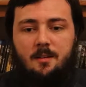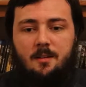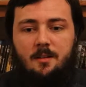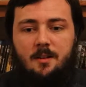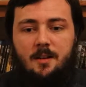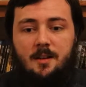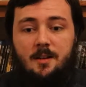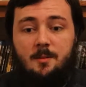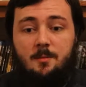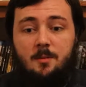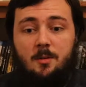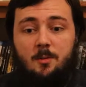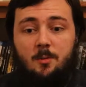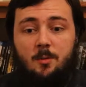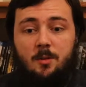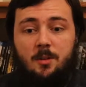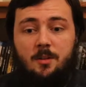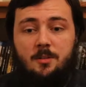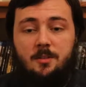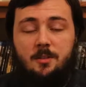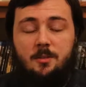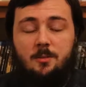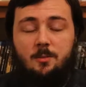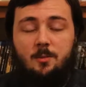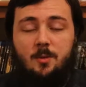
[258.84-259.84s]
Annabelle
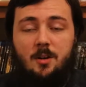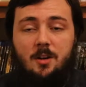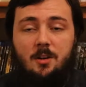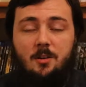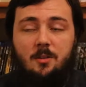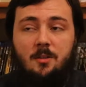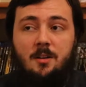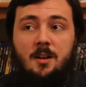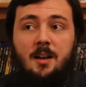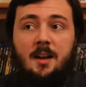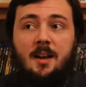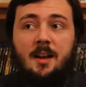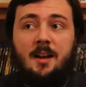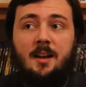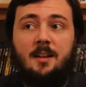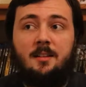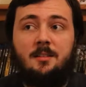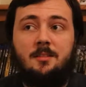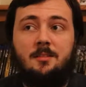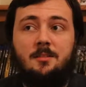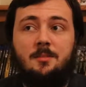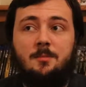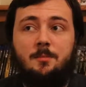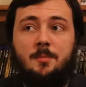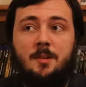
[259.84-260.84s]
Wallis as well,
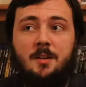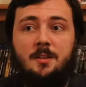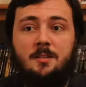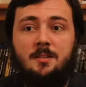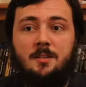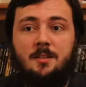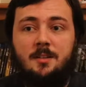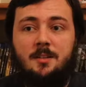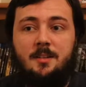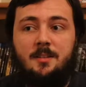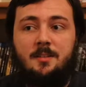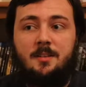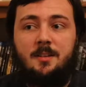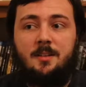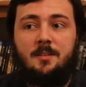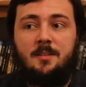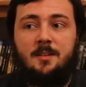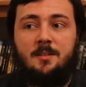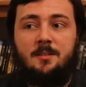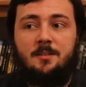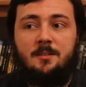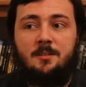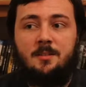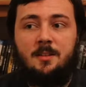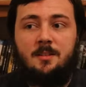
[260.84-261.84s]
and basically they
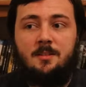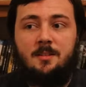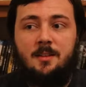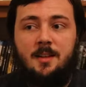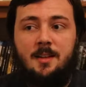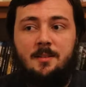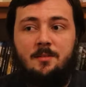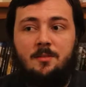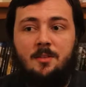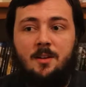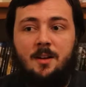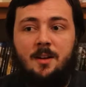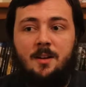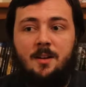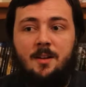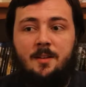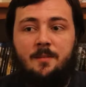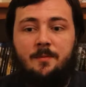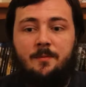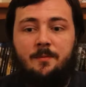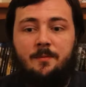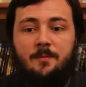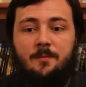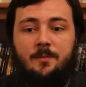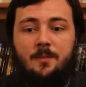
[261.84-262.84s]
do that together. And
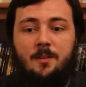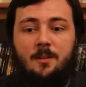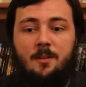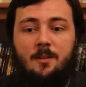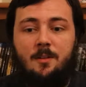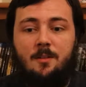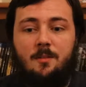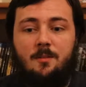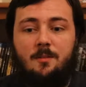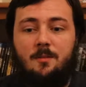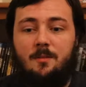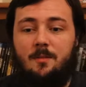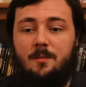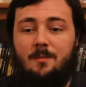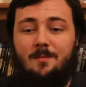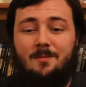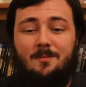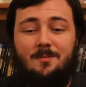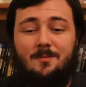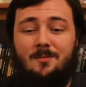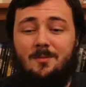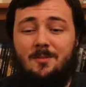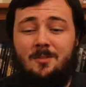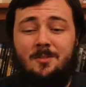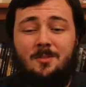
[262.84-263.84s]
then,
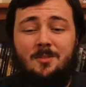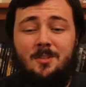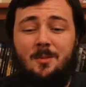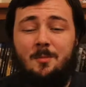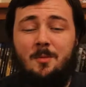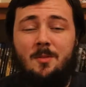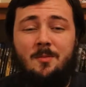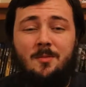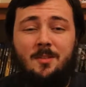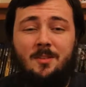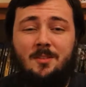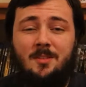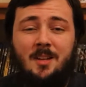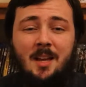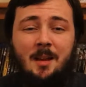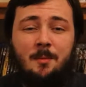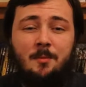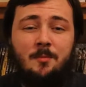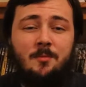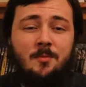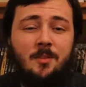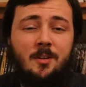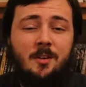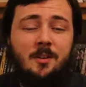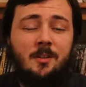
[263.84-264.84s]
some of the things that
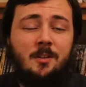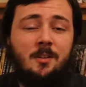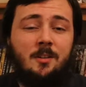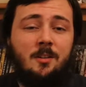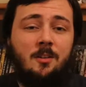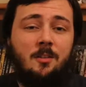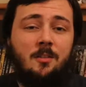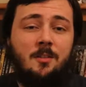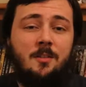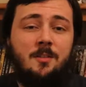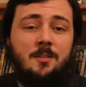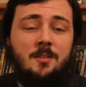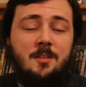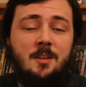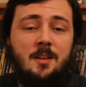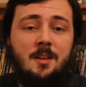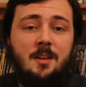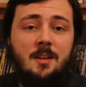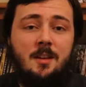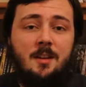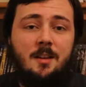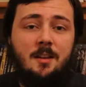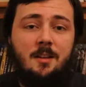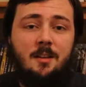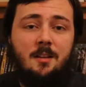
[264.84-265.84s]
happen very early on is,
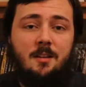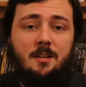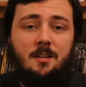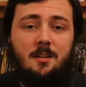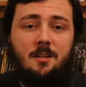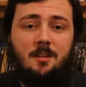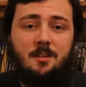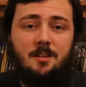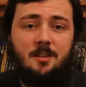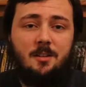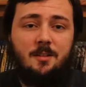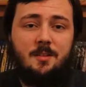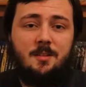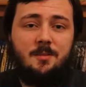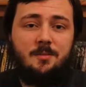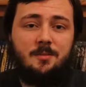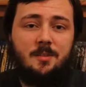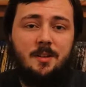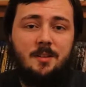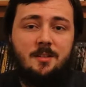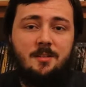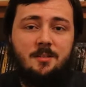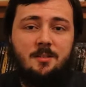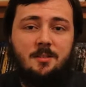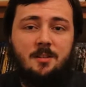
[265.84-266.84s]
his
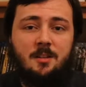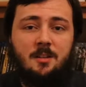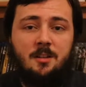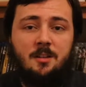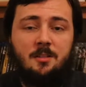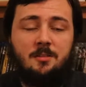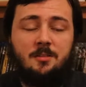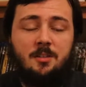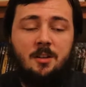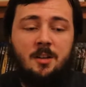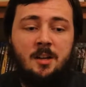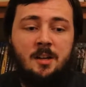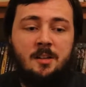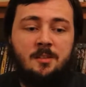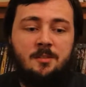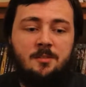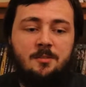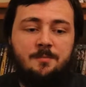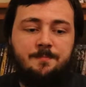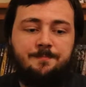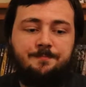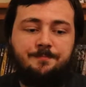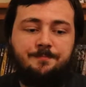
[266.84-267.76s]
friend dies,